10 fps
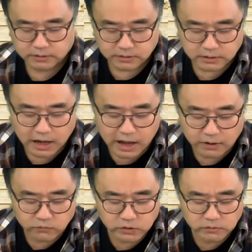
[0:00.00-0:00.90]
That I
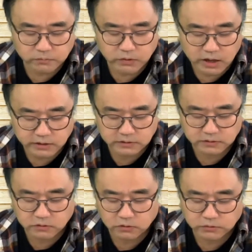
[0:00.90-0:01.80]
will bless
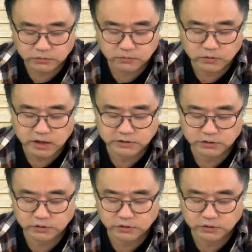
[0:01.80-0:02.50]
those who bless you,